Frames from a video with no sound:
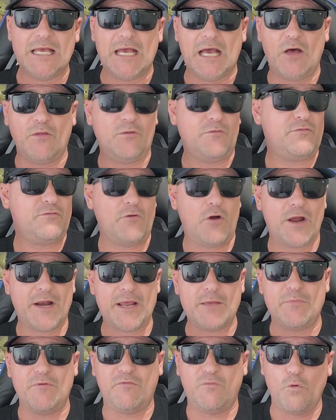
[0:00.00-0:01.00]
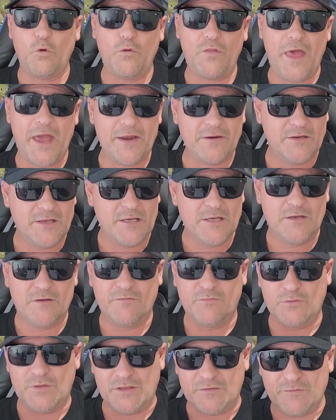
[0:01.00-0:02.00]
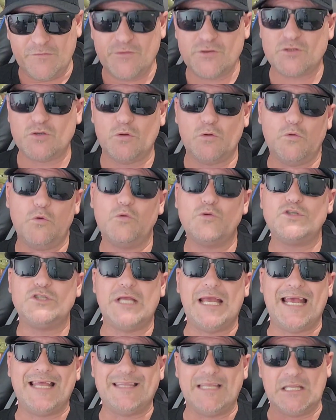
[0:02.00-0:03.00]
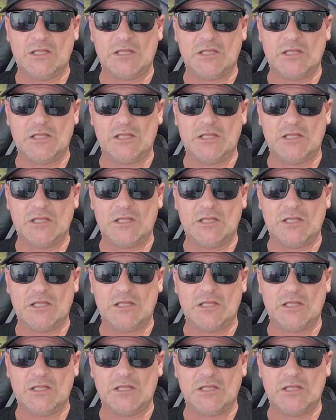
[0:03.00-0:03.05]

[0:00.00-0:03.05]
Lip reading: on the Friday before that for the official launch and the